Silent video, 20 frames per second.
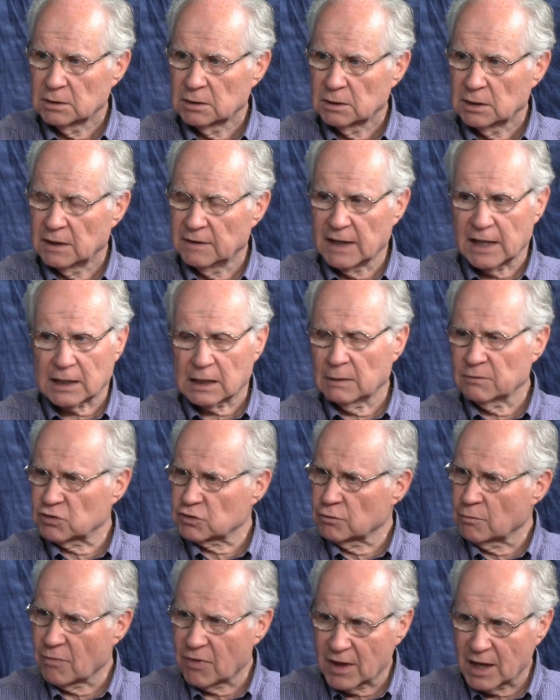And that comes
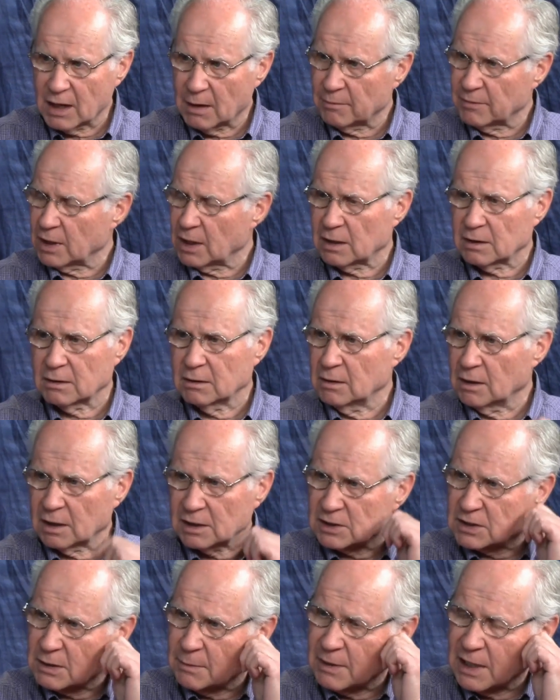from them, not, not
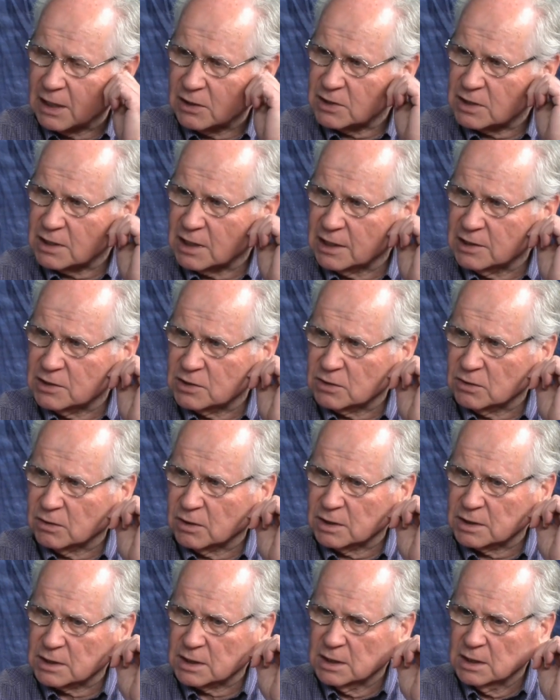some outside
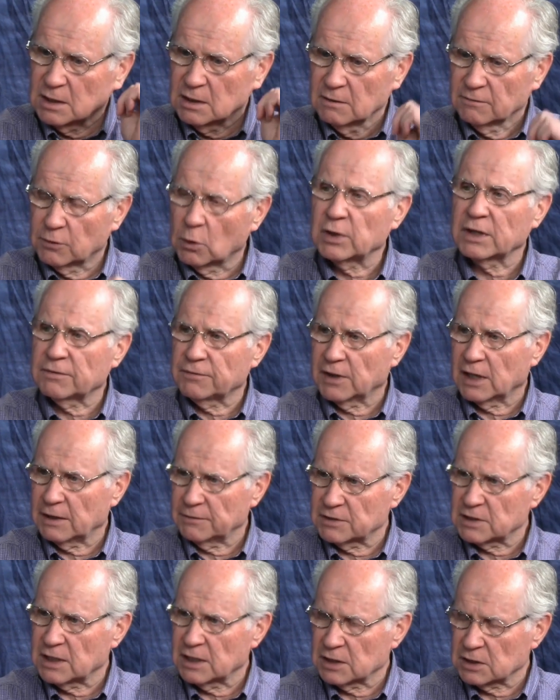source. Yeah. 45
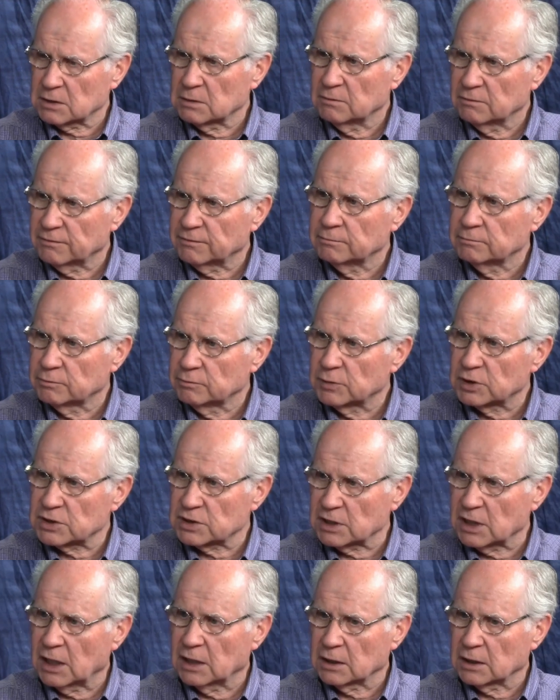cents percent.